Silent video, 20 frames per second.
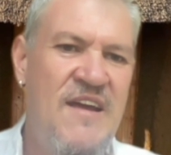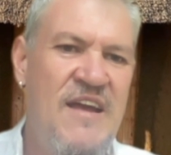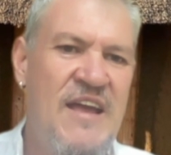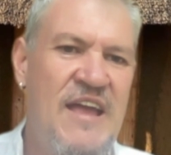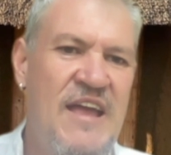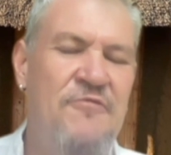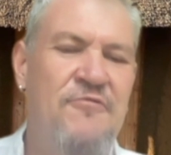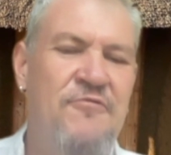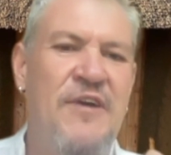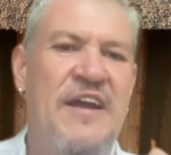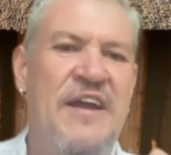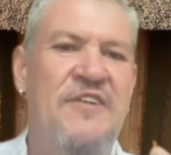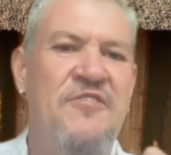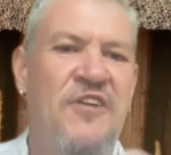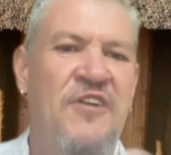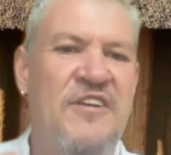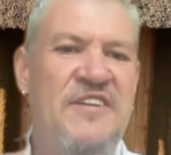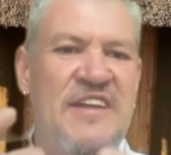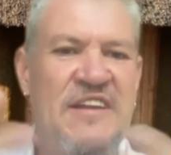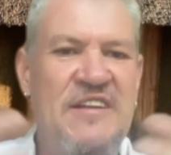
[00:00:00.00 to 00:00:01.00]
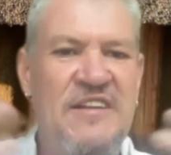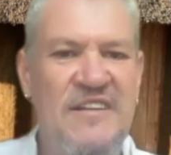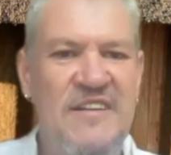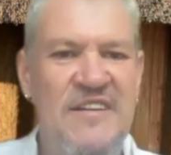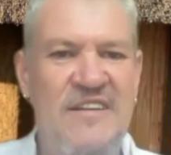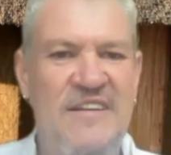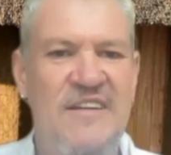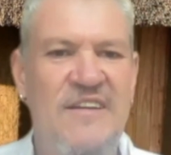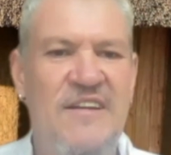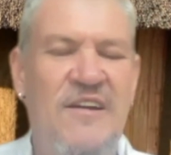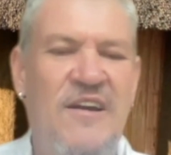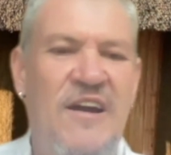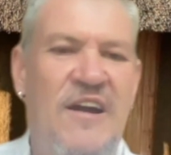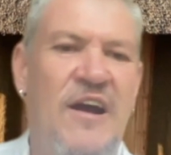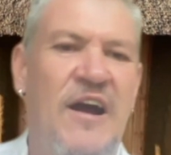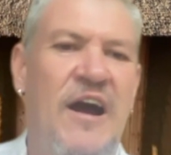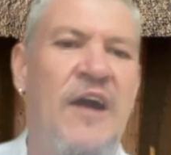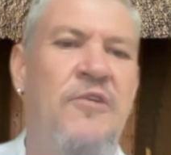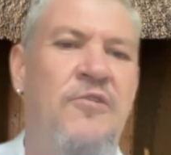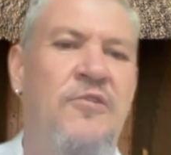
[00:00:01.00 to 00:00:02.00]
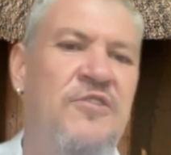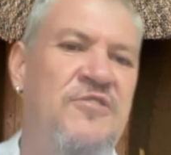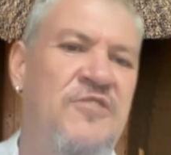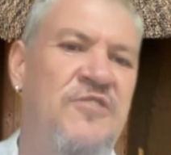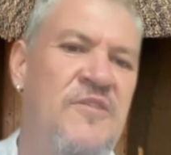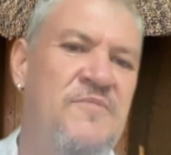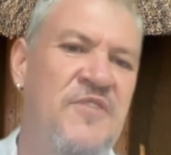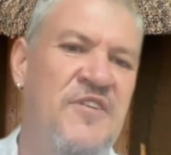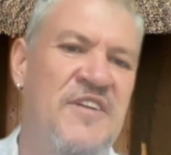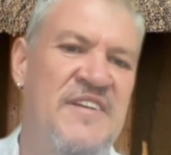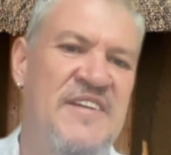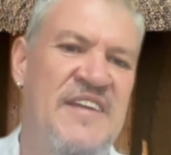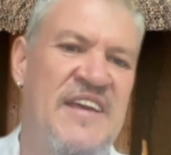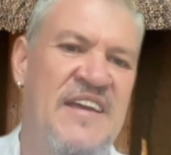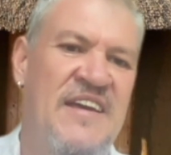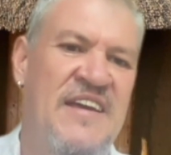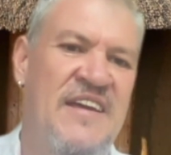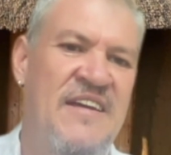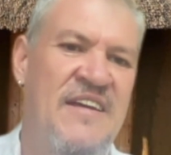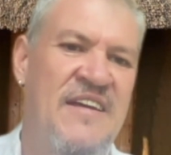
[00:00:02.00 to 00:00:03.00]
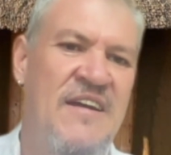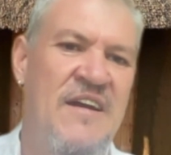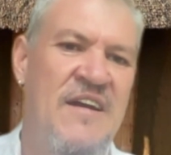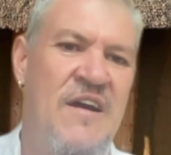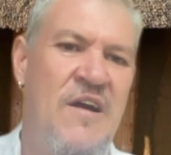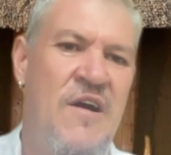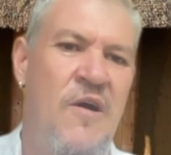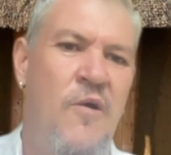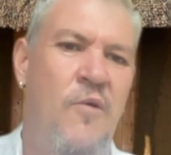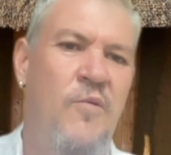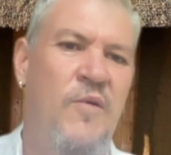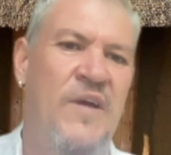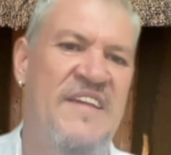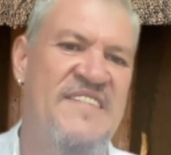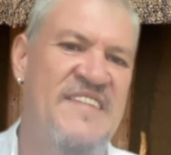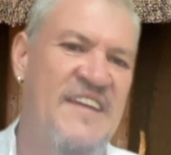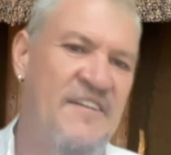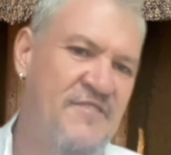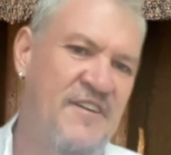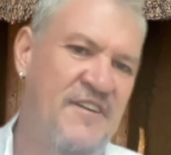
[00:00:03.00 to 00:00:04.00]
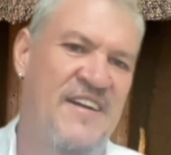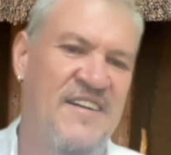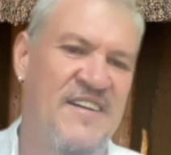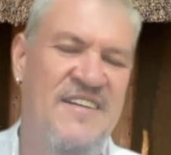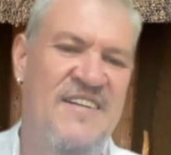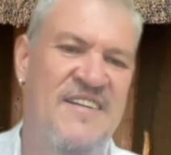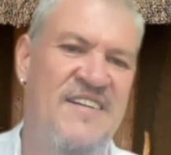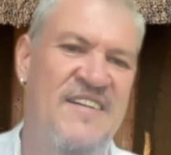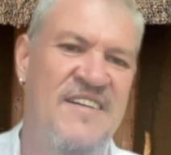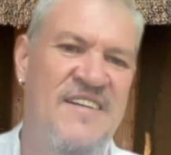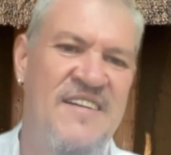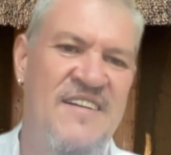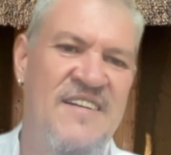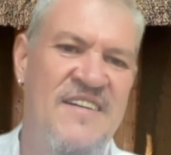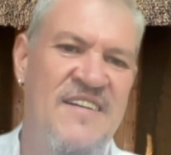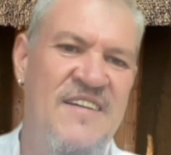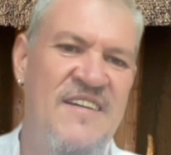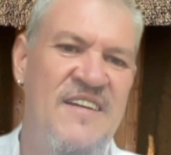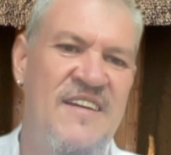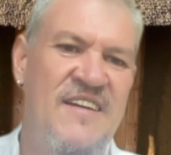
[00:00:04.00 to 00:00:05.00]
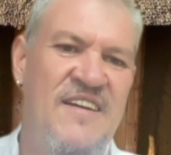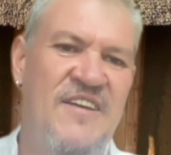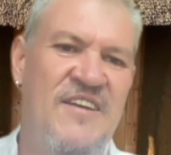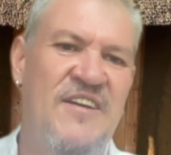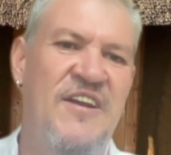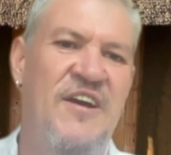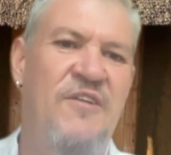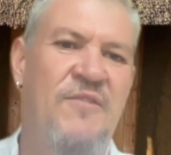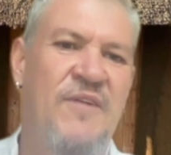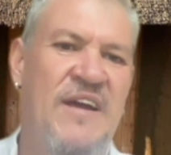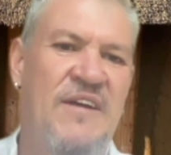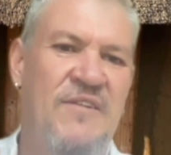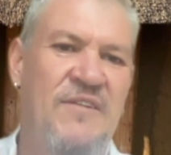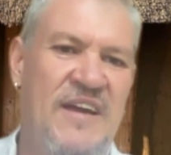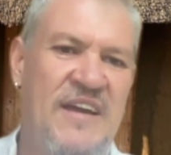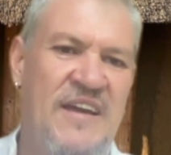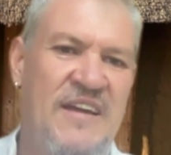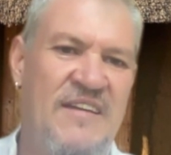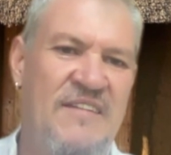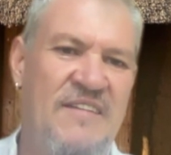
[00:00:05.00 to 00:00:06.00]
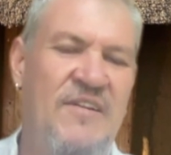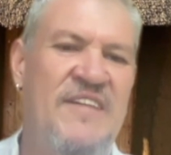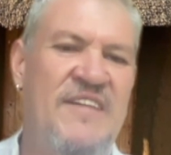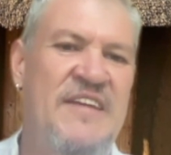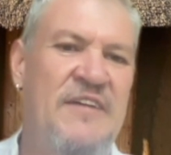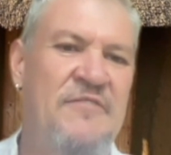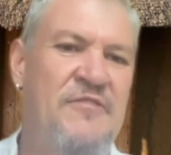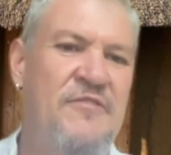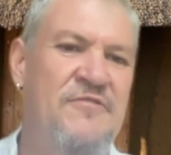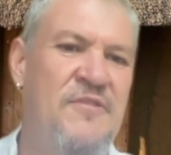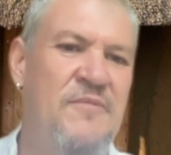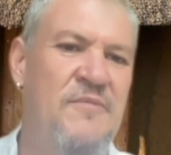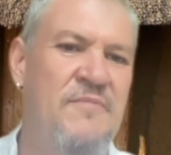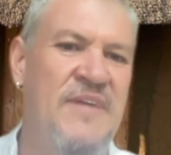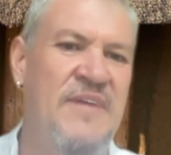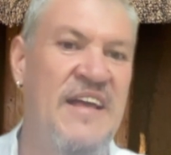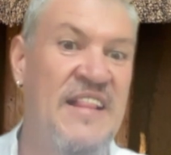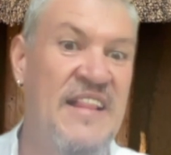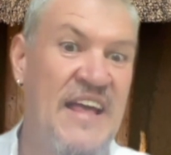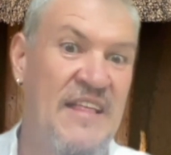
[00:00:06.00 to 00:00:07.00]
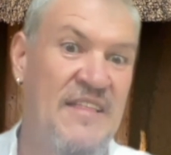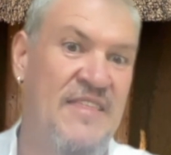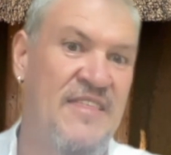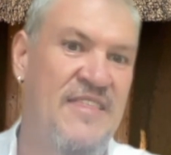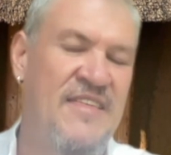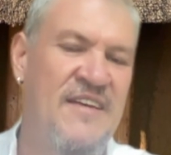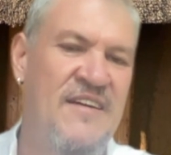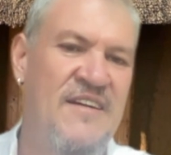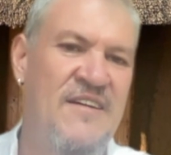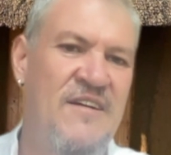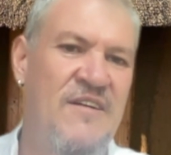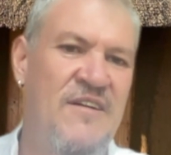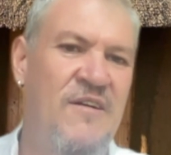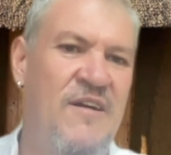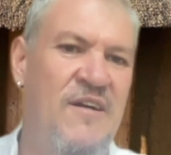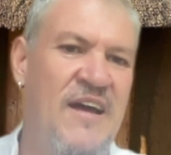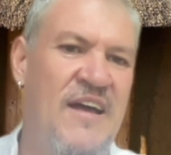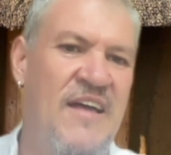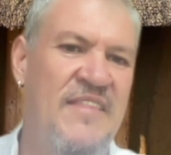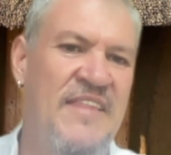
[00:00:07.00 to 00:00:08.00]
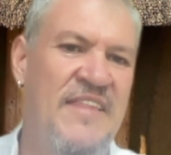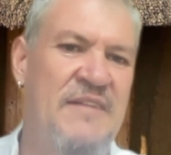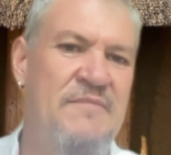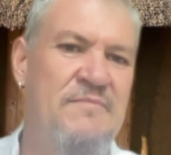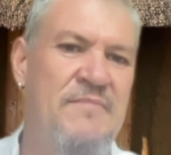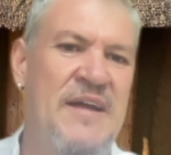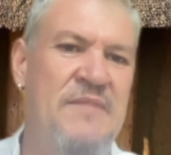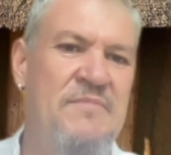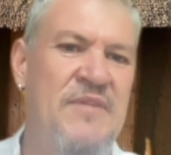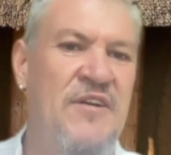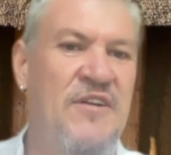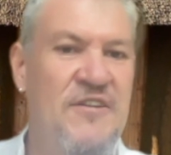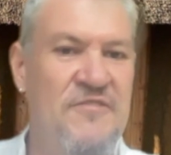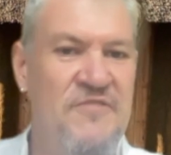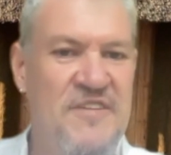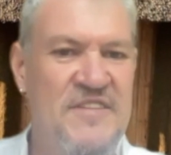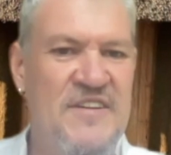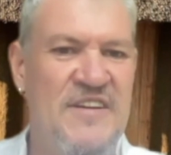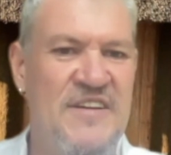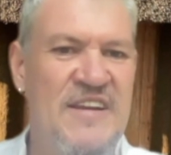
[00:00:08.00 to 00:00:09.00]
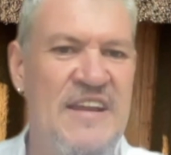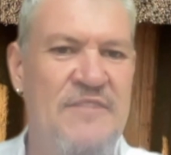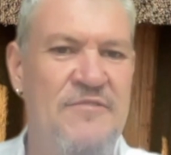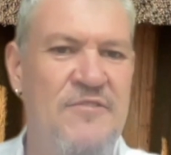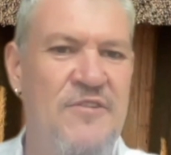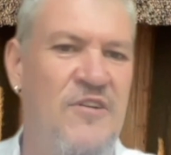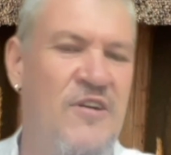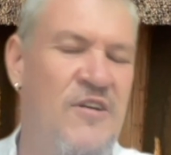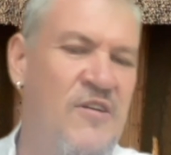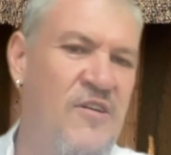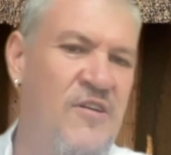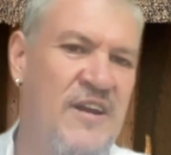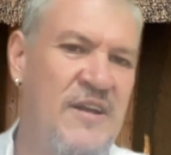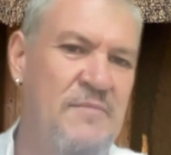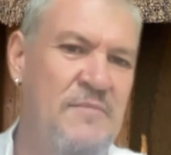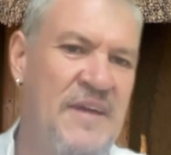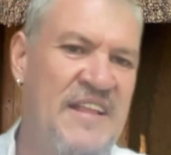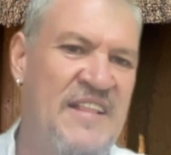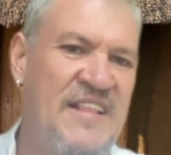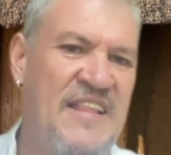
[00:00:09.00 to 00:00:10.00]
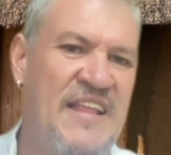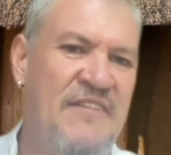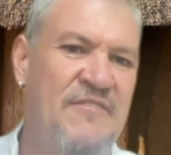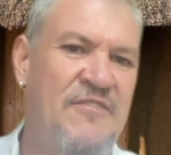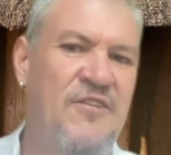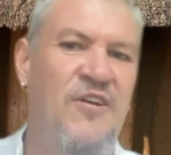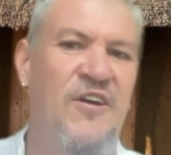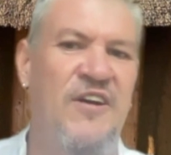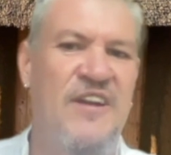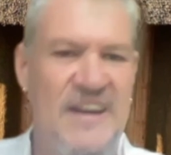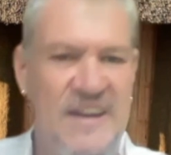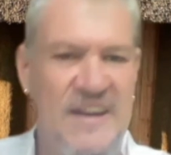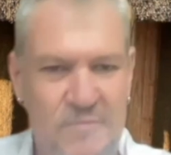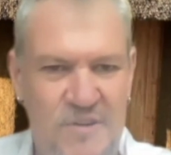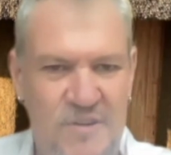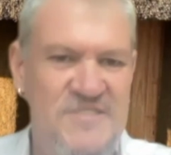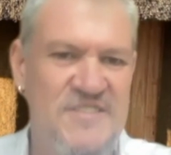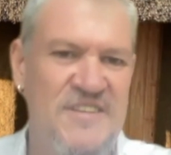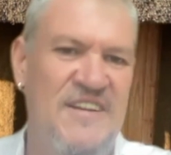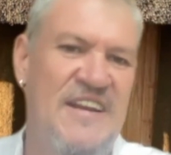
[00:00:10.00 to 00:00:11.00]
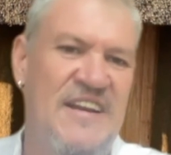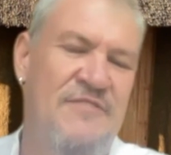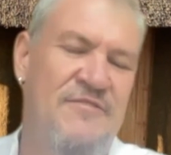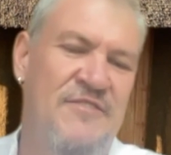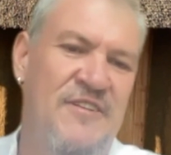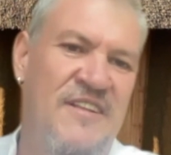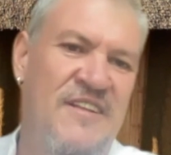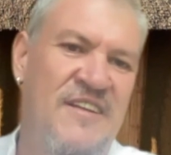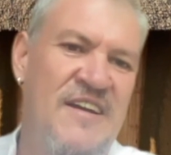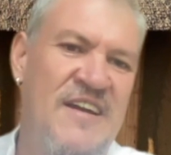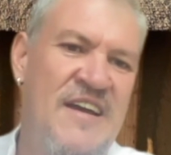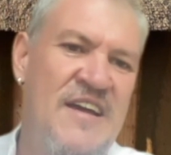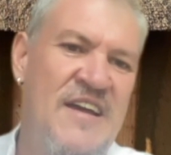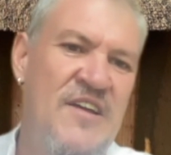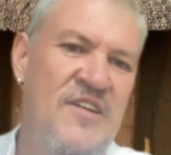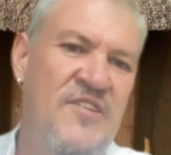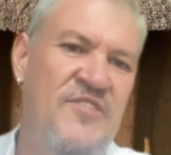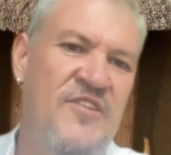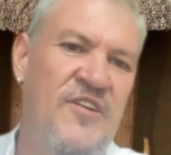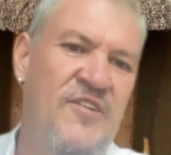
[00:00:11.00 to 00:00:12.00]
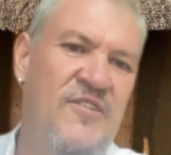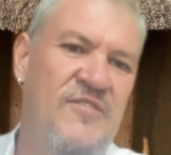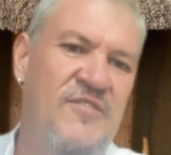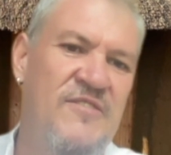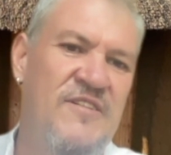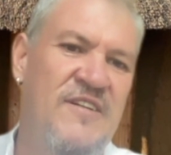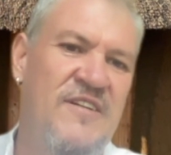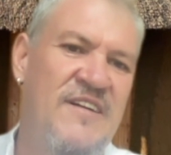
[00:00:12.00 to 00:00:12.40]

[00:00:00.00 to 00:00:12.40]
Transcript: if we're not in a good community, we suffer. You know, we, we, we suffer from ill health. And that might be on a physical level or on a mental level, on an emotional level. So